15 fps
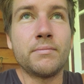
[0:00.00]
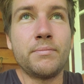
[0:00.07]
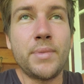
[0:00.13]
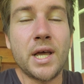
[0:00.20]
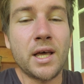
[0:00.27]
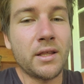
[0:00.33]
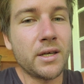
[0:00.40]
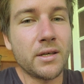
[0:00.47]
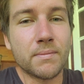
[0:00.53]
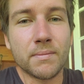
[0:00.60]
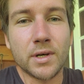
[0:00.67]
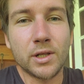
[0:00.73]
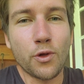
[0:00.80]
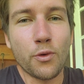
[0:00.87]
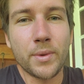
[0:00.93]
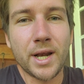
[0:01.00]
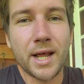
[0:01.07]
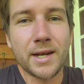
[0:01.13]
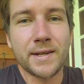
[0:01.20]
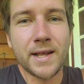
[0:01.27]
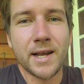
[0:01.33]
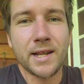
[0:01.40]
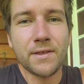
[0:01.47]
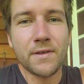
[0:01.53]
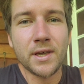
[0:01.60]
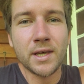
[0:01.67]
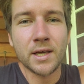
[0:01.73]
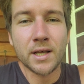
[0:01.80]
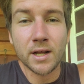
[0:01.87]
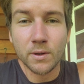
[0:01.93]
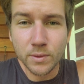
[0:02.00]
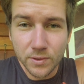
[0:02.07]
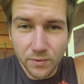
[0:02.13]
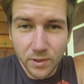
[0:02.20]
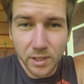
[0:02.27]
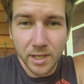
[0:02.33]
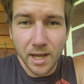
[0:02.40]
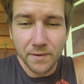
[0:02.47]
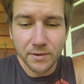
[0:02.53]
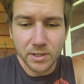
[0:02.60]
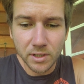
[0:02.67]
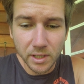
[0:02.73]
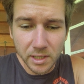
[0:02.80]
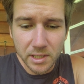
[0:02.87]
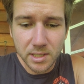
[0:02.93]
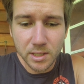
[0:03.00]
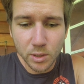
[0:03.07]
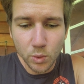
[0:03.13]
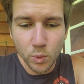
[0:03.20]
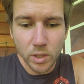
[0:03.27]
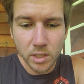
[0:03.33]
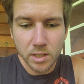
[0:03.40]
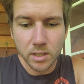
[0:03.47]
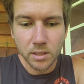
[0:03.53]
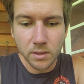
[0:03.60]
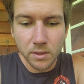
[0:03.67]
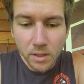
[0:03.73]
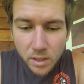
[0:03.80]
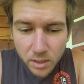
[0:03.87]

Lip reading: Barely illuminated anything, and I was really having to squint and